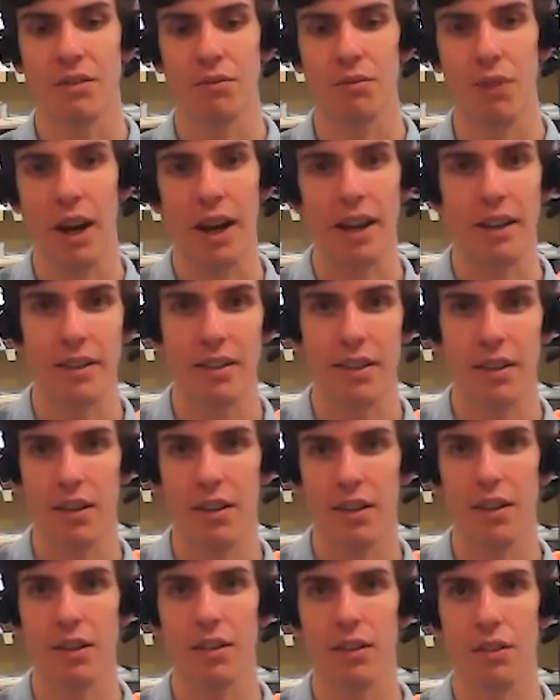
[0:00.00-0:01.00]
right and
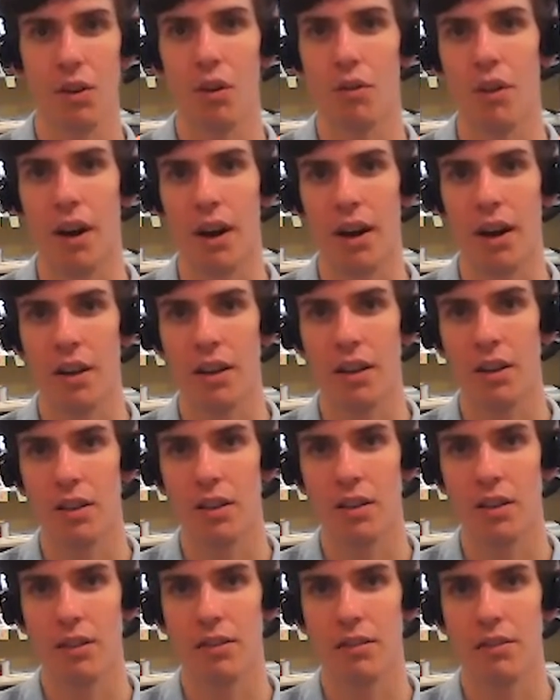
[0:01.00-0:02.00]
not right
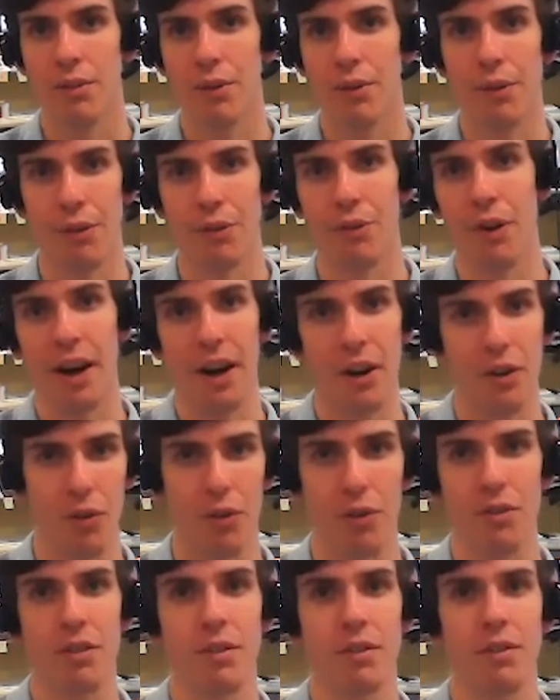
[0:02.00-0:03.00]
through a drag and
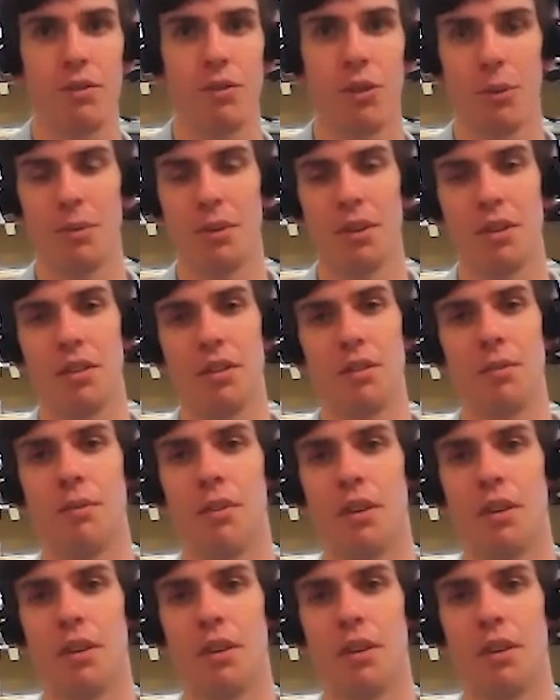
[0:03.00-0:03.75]
drop system.